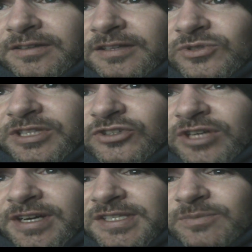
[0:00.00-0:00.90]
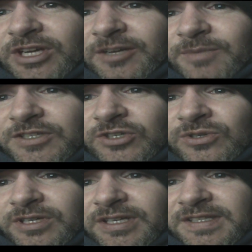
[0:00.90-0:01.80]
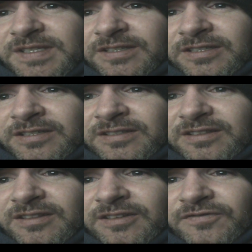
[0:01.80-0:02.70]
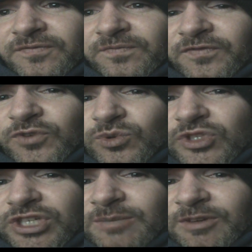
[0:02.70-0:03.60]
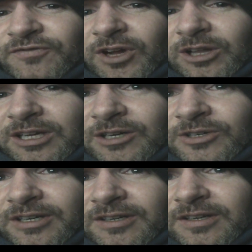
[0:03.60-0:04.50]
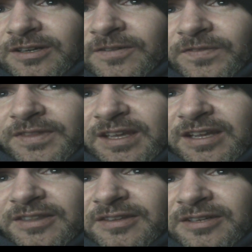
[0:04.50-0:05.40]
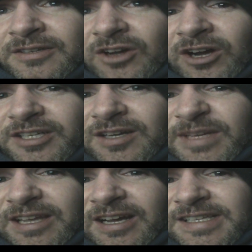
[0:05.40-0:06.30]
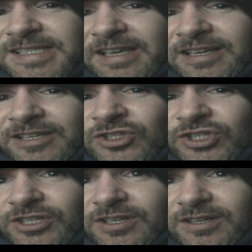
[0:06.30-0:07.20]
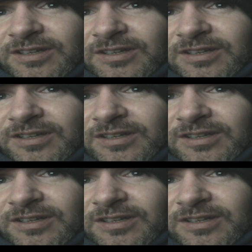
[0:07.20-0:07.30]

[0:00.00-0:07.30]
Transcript: that's what they're trying to subject me to, is the Fukushima fallout and the oncoming ice age.